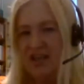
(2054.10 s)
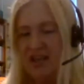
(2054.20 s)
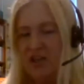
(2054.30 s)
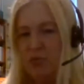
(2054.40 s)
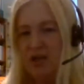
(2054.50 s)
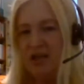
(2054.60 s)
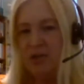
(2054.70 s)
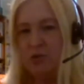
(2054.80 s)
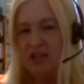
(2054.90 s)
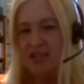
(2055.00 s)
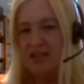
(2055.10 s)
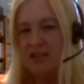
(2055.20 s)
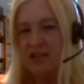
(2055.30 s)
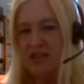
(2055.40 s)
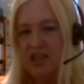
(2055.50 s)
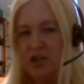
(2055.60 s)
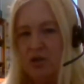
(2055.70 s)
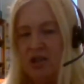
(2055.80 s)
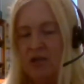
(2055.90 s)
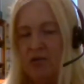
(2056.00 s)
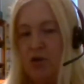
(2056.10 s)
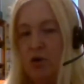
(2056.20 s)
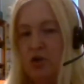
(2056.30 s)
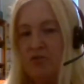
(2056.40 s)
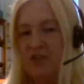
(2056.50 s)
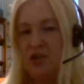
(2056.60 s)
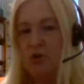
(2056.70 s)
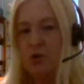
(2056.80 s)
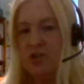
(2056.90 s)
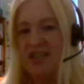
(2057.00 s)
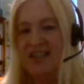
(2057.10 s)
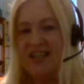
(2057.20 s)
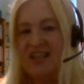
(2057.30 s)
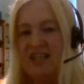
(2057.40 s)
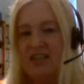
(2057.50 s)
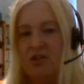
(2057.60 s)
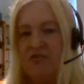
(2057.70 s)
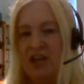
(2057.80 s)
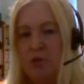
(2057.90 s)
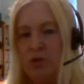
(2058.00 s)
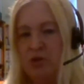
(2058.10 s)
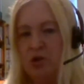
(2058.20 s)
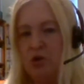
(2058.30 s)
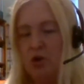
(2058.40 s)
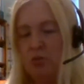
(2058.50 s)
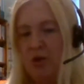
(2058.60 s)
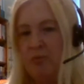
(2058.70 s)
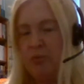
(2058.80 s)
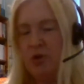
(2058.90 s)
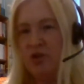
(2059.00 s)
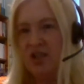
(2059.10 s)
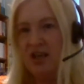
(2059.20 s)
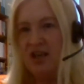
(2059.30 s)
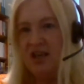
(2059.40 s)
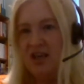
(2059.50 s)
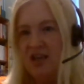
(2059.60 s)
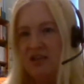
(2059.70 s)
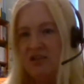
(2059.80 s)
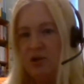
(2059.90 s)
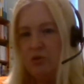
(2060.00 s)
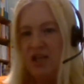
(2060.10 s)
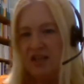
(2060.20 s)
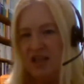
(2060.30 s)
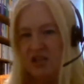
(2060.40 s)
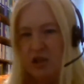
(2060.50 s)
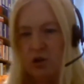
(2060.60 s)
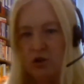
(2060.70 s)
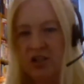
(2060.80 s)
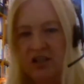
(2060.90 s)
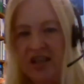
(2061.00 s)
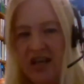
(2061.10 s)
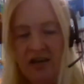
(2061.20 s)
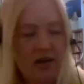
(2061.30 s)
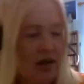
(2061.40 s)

as well, how to get started. Uh, a lot of their content is available to non-members, so there, there's a lot there.